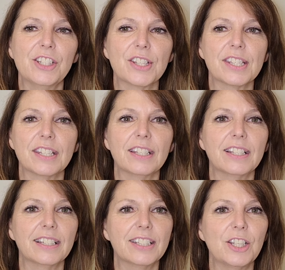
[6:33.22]
just
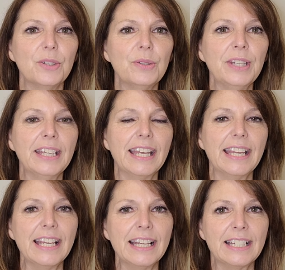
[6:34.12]
tuning
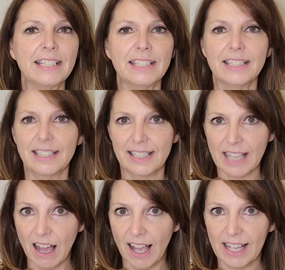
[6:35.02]

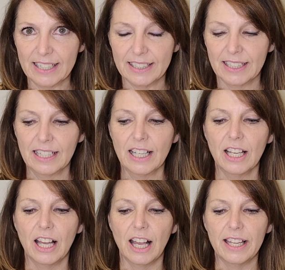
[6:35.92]
inside
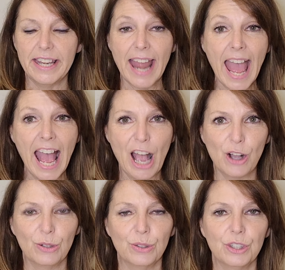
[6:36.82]

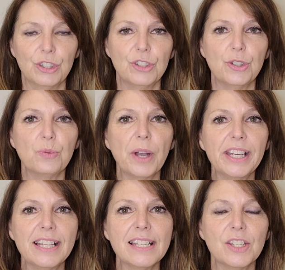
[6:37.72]
now to what
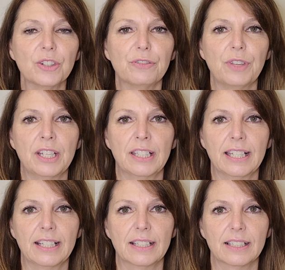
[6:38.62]
it is you're
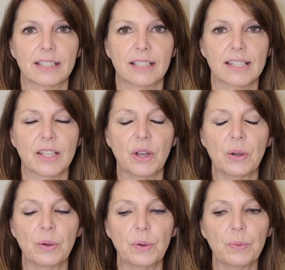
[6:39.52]
feeling.
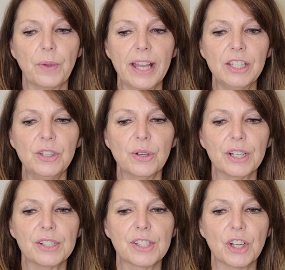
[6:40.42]
So when
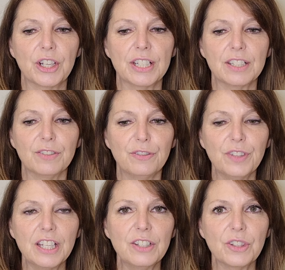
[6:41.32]
you're starting to
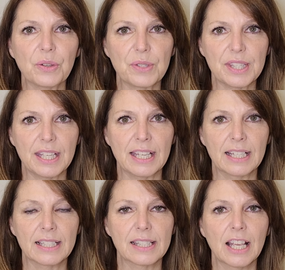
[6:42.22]
feel those
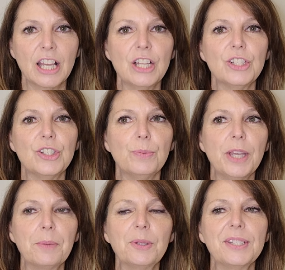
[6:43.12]
things, to
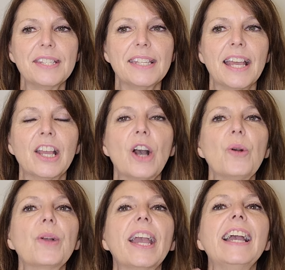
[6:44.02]
be able to say,
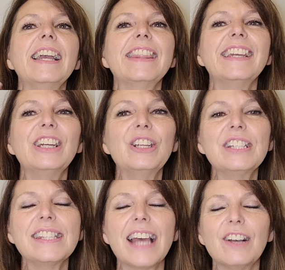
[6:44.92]
okay, there
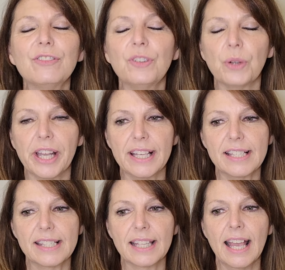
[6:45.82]
is that
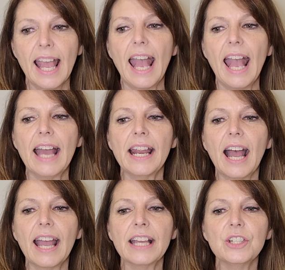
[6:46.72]
voice, and
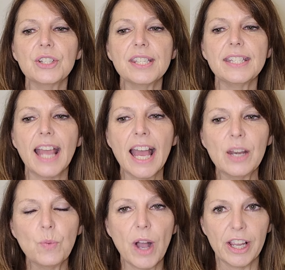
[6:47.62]
I
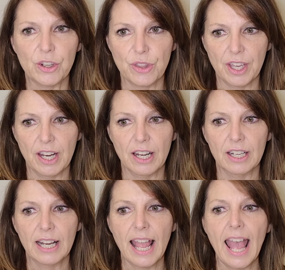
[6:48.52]
understand why you're there,
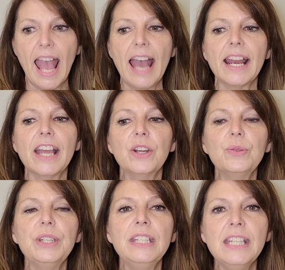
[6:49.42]
and I
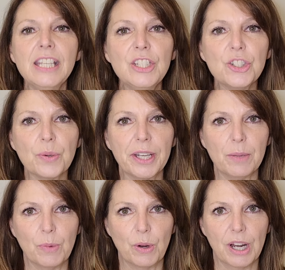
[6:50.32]
don't need you
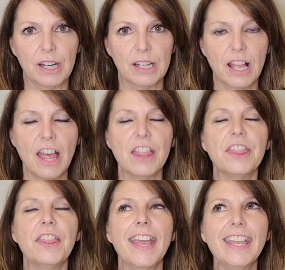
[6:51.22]
anymore.
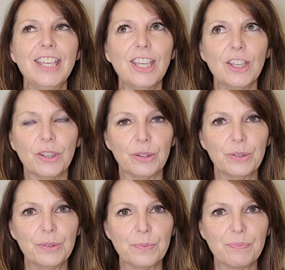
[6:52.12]
Thank
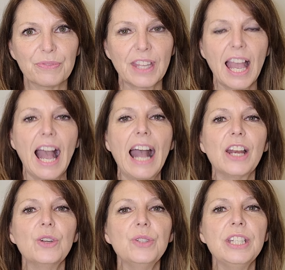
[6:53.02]
you. I
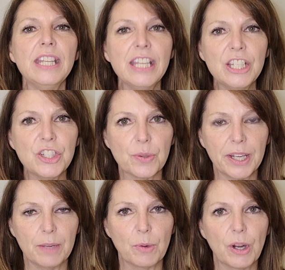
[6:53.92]
don't need you
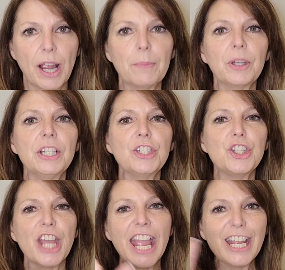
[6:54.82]
anymore. I'm going to
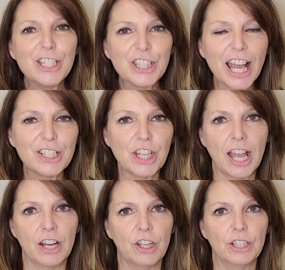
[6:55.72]
change that
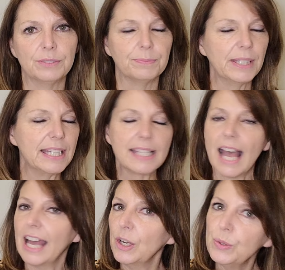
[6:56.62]
channel because
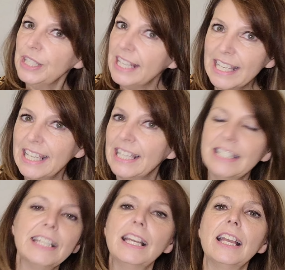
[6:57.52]
I don't
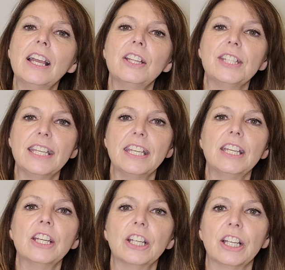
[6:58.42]
need to
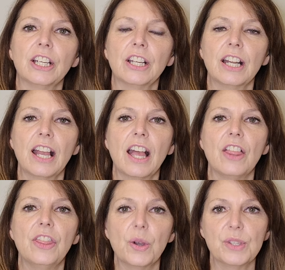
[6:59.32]
hear
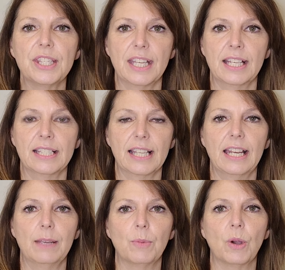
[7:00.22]
those things
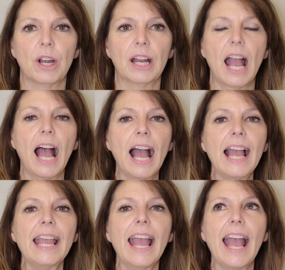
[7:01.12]
anymore.
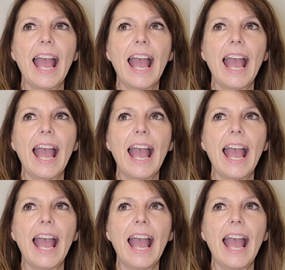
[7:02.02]
I